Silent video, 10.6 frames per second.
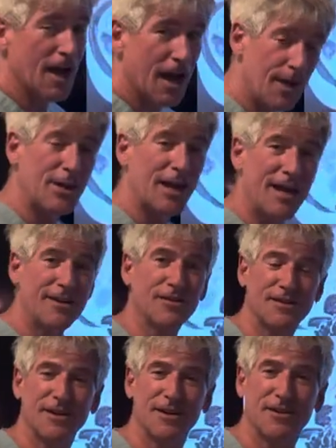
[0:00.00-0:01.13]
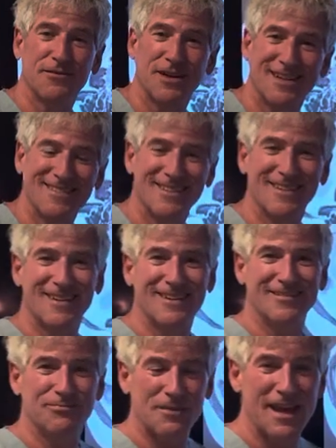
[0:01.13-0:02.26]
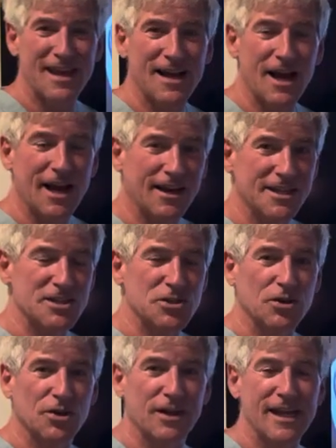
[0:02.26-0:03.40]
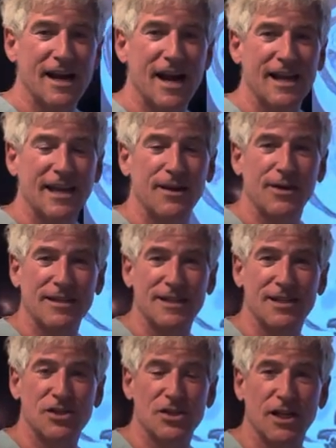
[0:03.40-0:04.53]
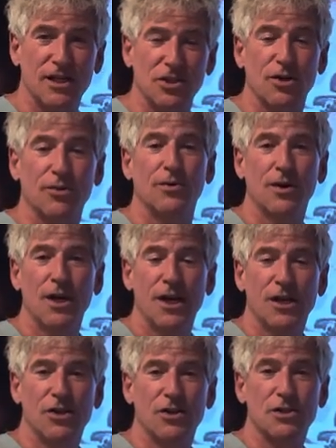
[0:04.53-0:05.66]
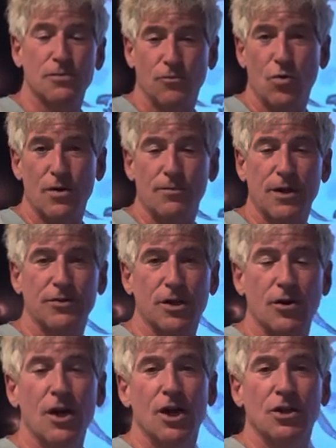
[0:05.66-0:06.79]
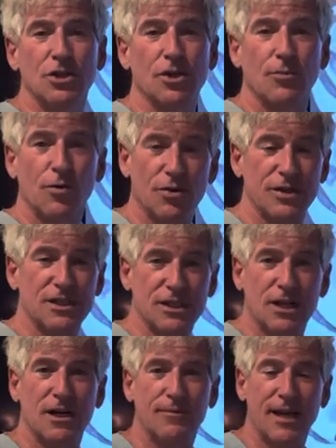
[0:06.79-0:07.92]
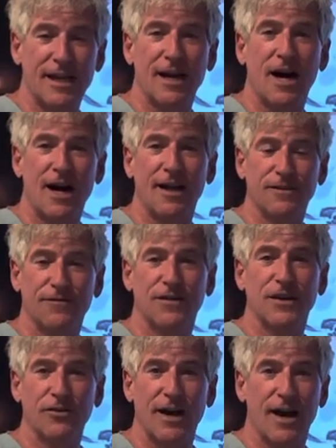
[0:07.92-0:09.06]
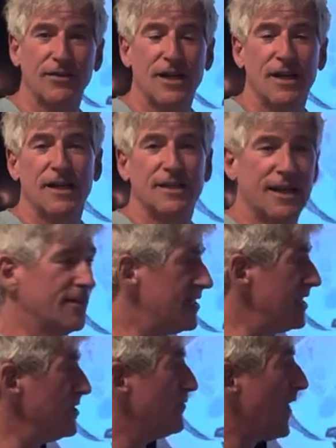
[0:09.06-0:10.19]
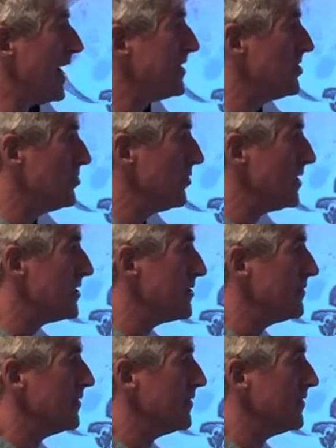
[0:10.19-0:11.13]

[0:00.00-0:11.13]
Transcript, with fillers: I'm ahead of, of uh, uh, AI. I just saw AI came out and did a study, took them, you know, just one month ago, took them all this time, AI, to figure out that these fatty streaks